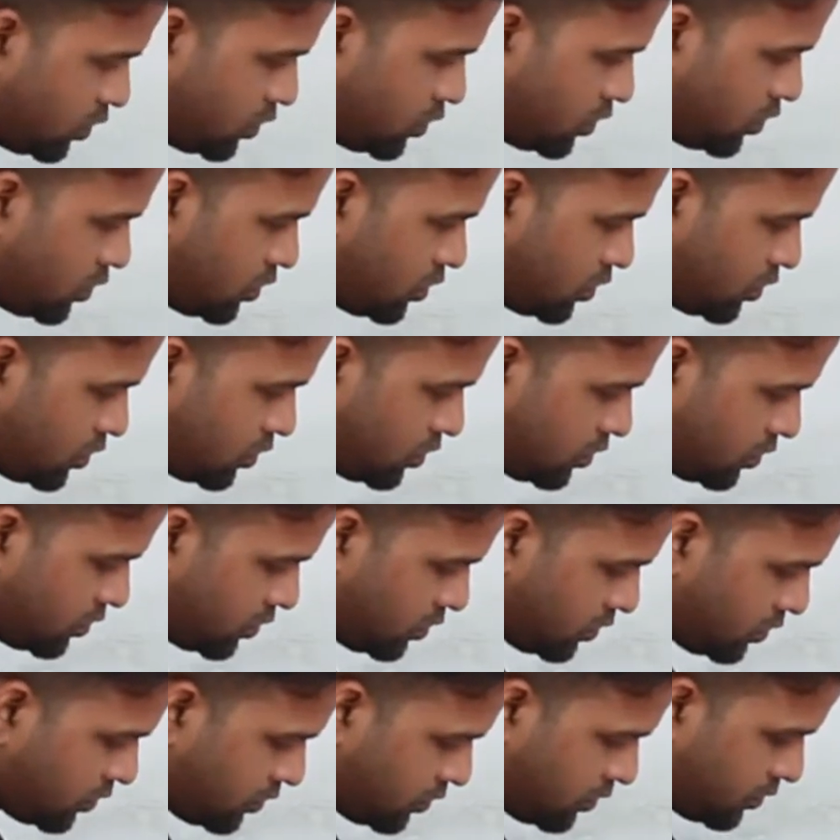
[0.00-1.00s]

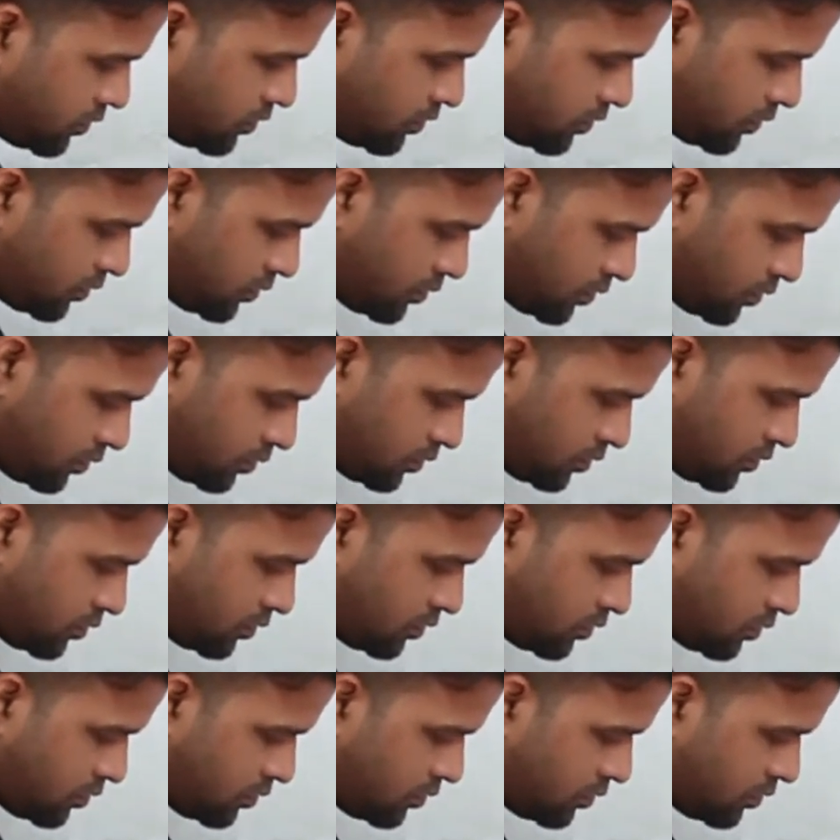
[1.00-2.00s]

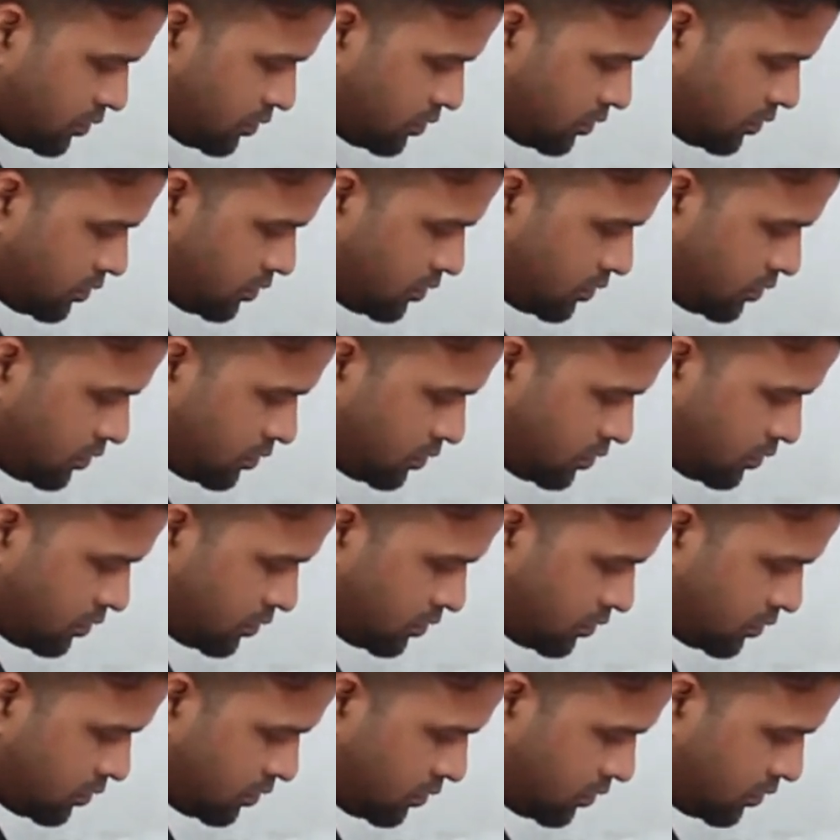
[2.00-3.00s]

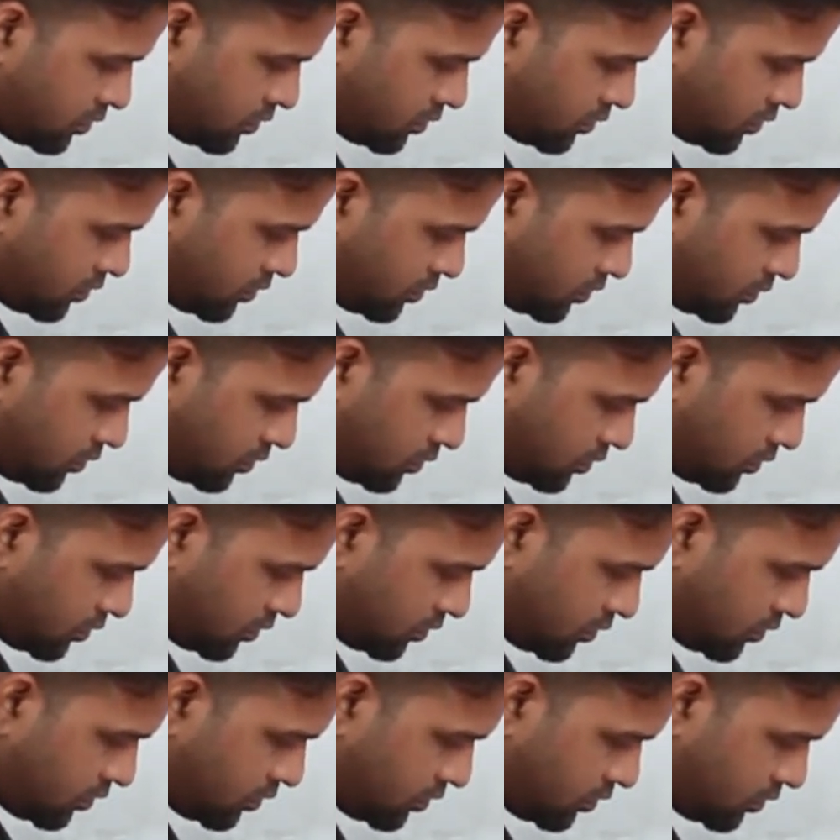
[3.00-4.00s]

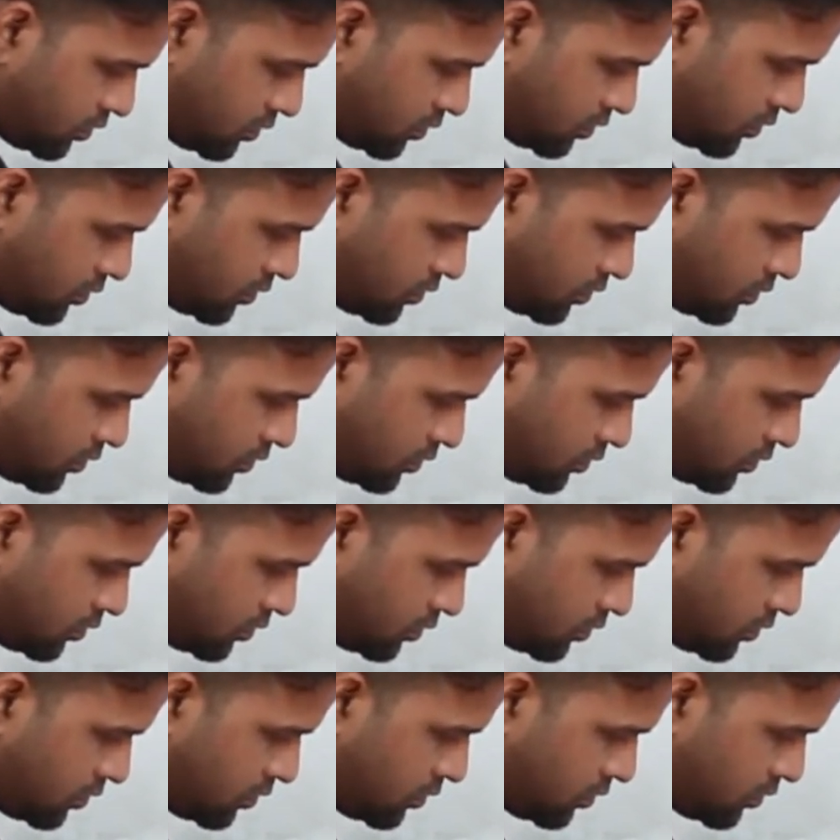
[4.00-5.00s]

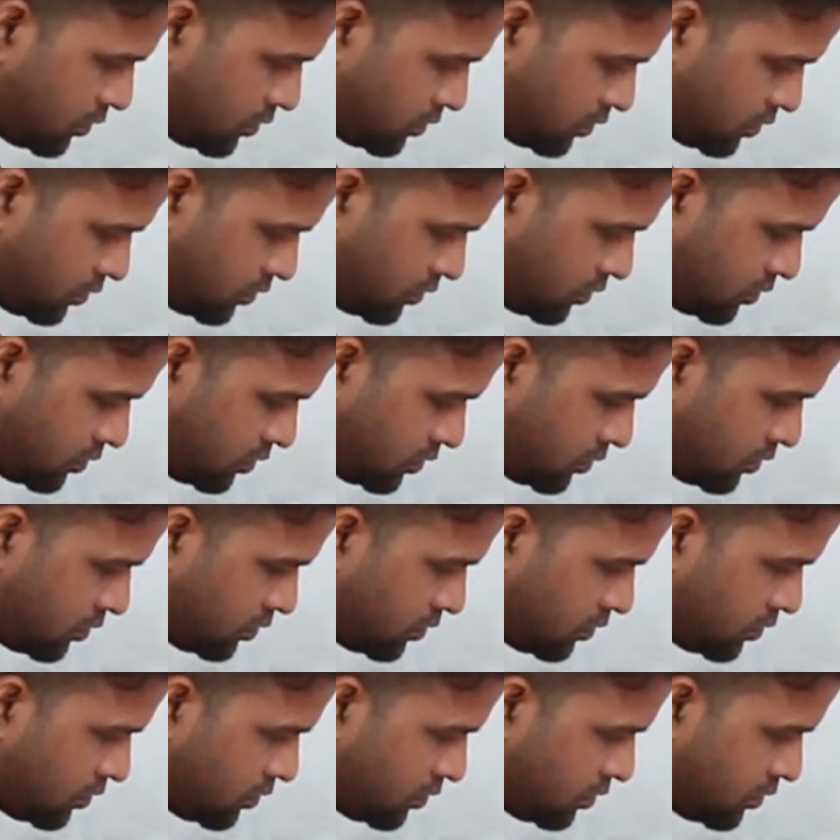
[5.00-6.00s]

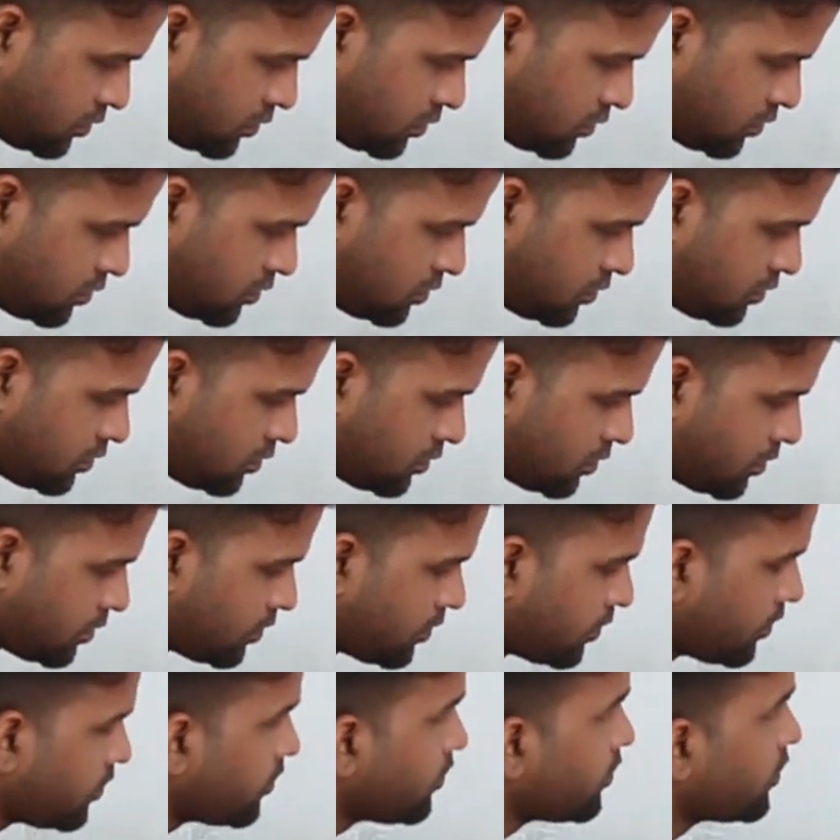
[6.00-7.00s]

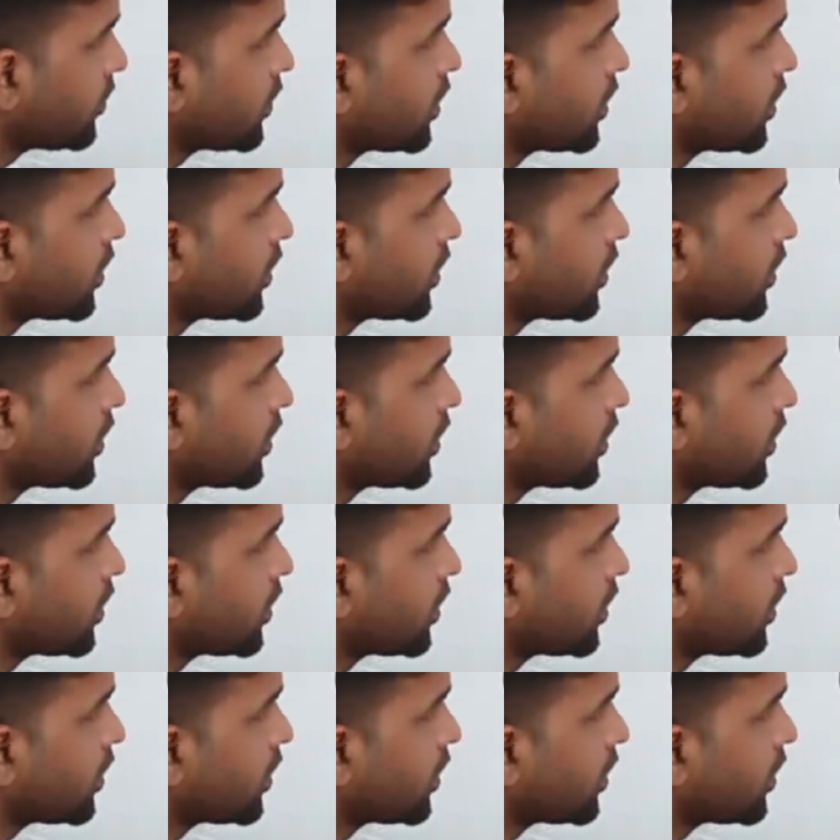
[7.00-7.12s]
[no speech]